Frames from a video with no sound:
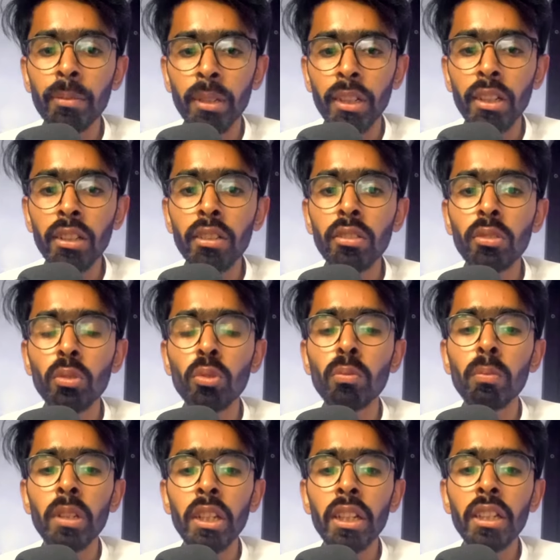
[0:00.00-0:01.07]
here to
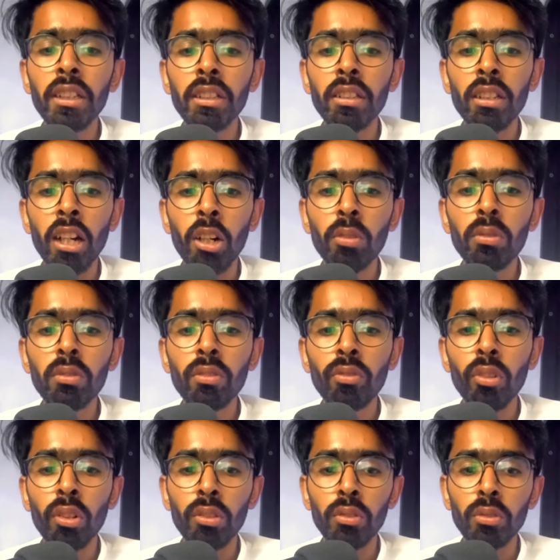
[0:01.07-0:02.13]
break it down
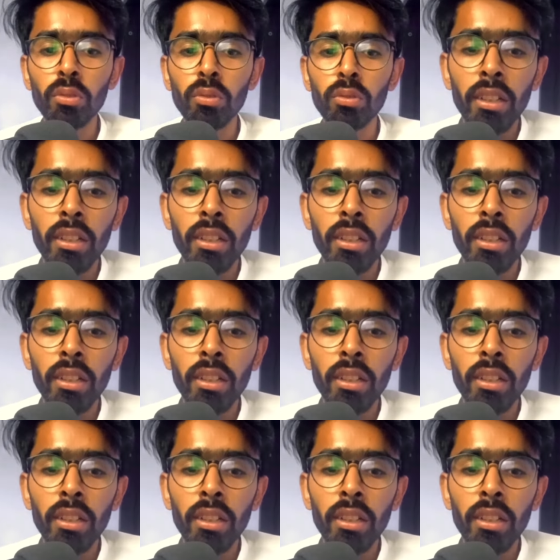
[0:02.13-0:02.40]
for you.